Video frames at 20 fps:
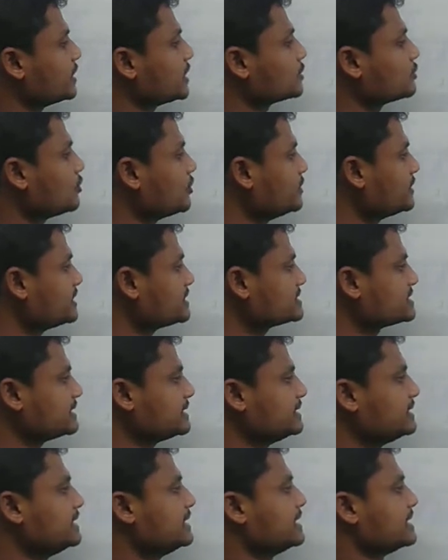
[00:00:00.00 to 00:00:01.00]
are going to
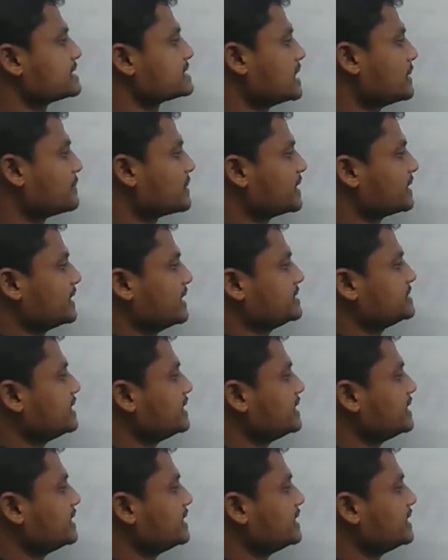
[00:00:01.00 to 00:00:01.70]
see in separate, guys,